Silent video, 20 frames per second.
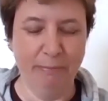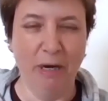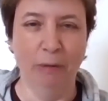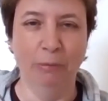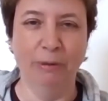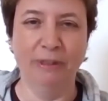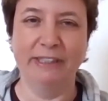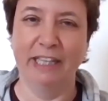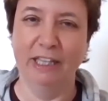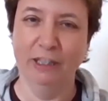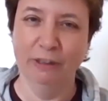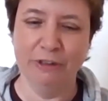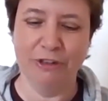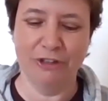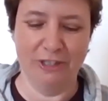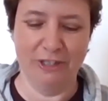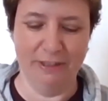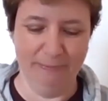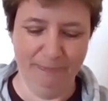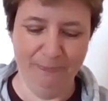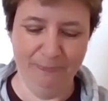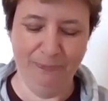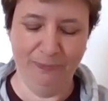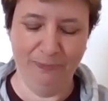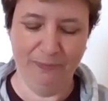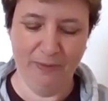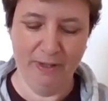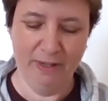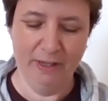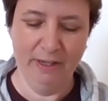in public television
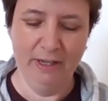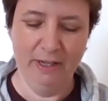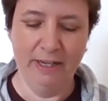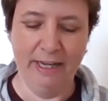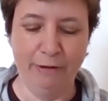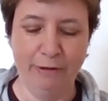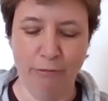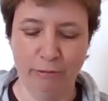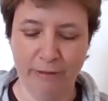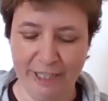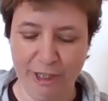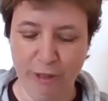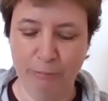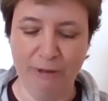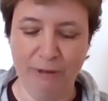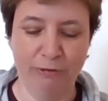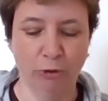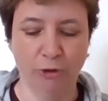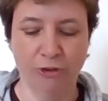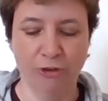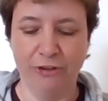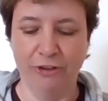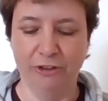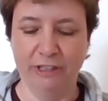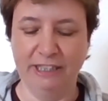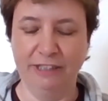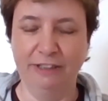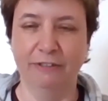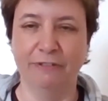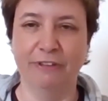and radio before
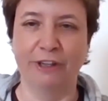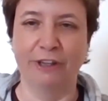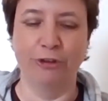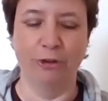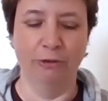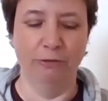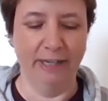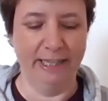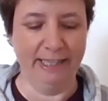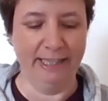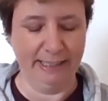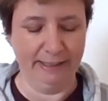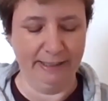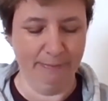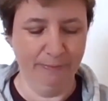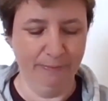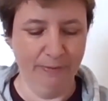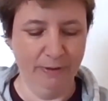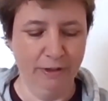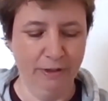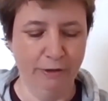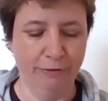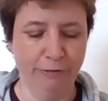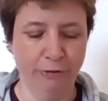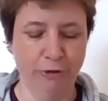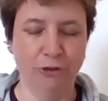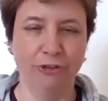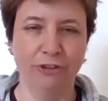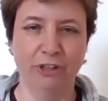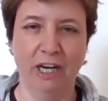turning to fiction writing. Her
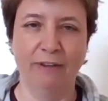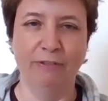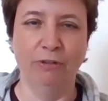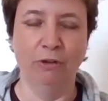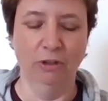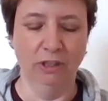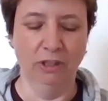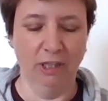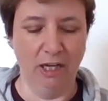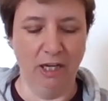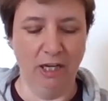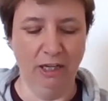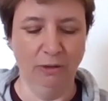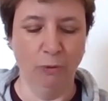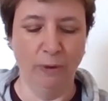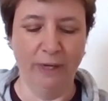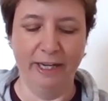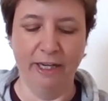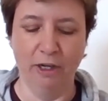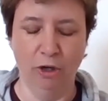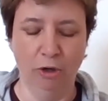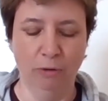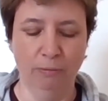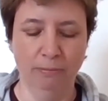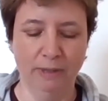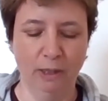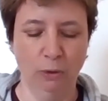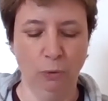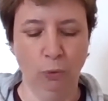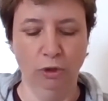first novel, Long Way
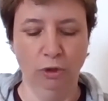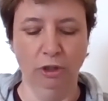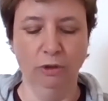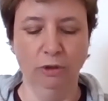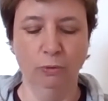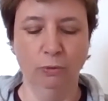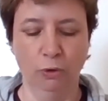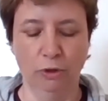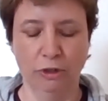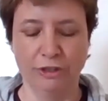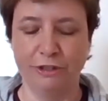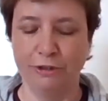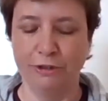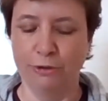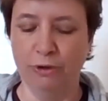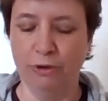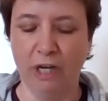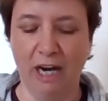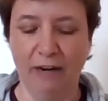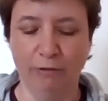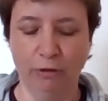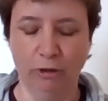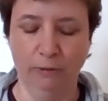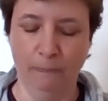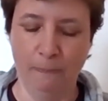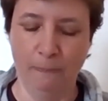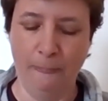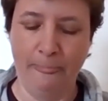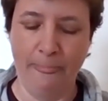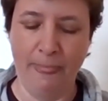Home, a World War II
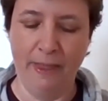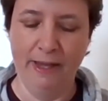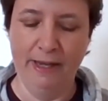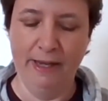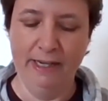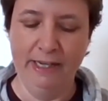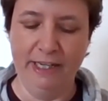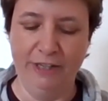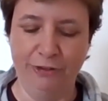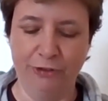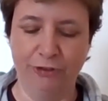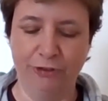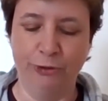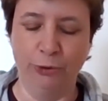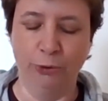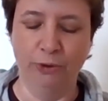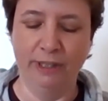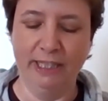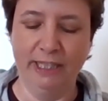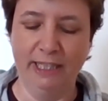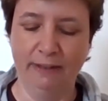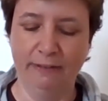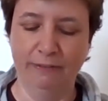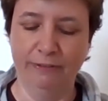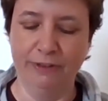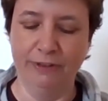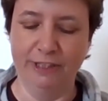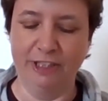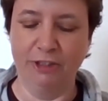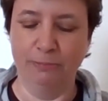novel, is a story
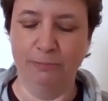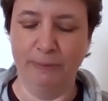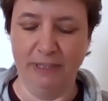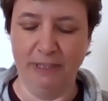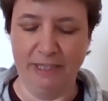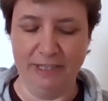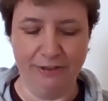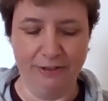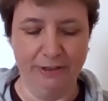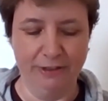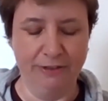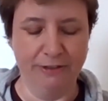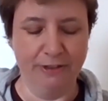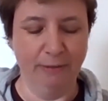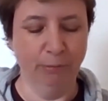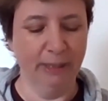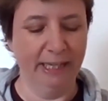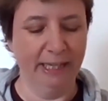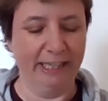of the experiences of